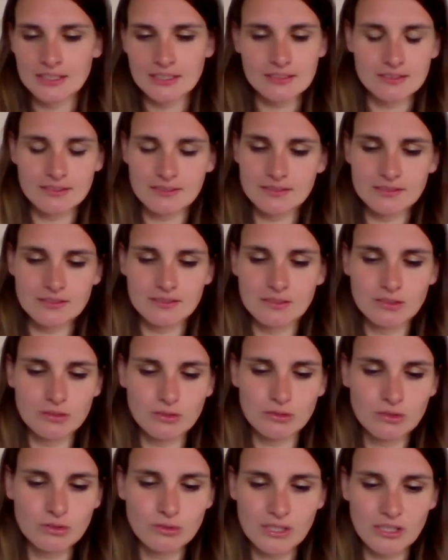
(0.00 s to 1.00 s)

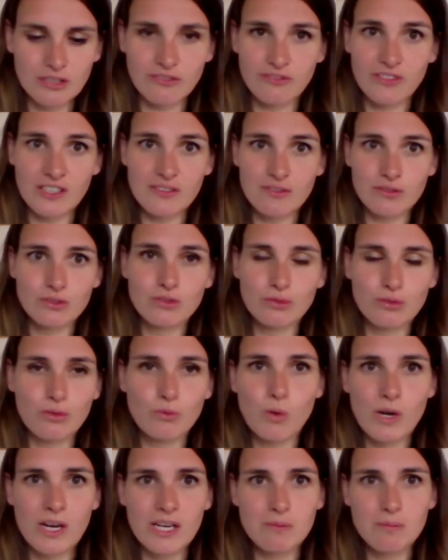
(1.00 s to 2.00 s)
a favor to the
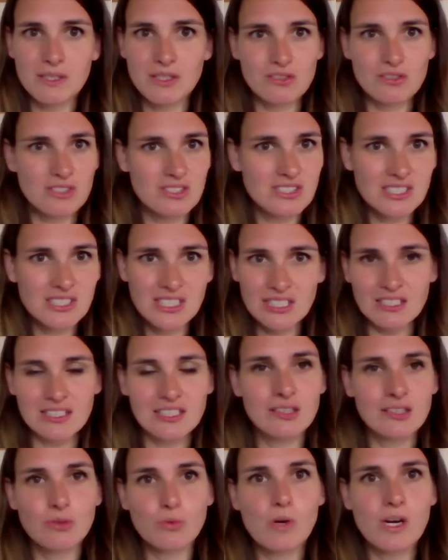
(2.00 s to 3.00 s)
wine, because it's
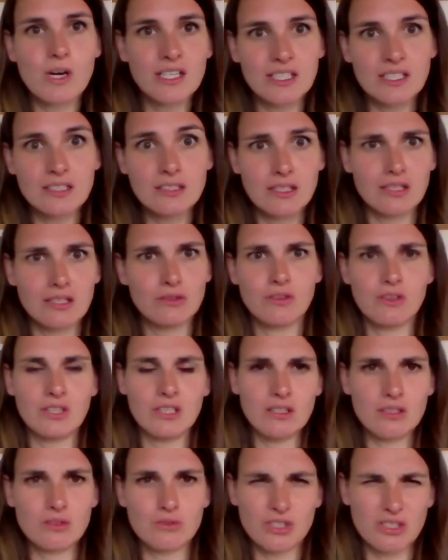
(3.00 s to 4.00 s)
killing the wine. And then you
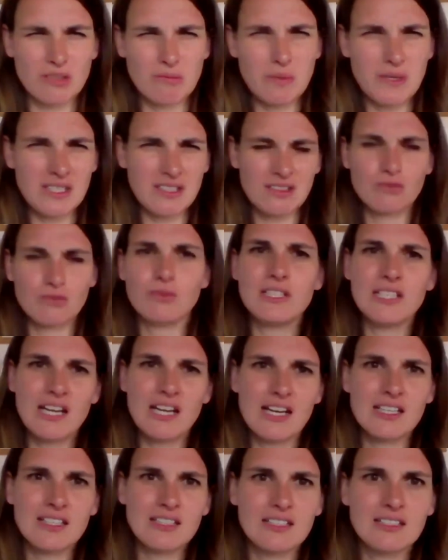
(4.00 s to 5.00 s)
think, oh, champagne, it's really
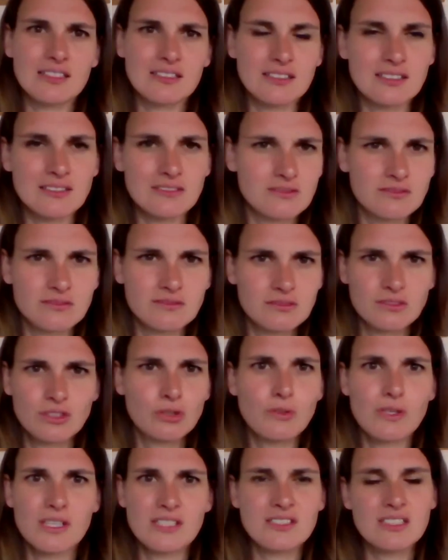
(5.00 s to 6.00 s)
high,
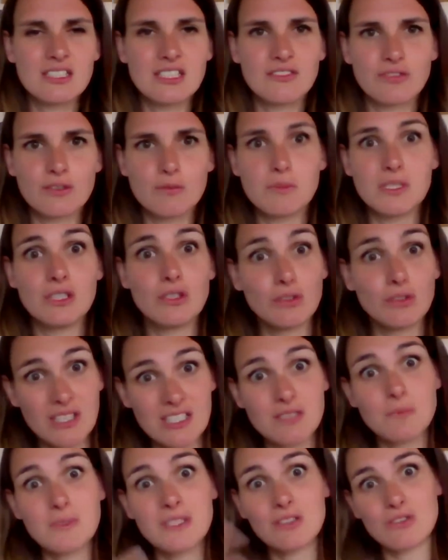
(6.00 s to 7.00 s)
too acidic for me. No,
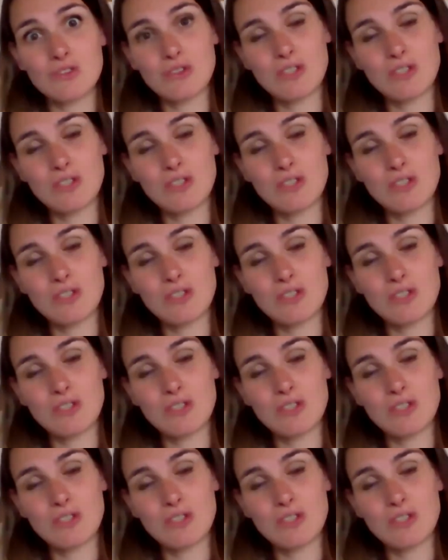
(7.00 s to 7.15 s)
that's because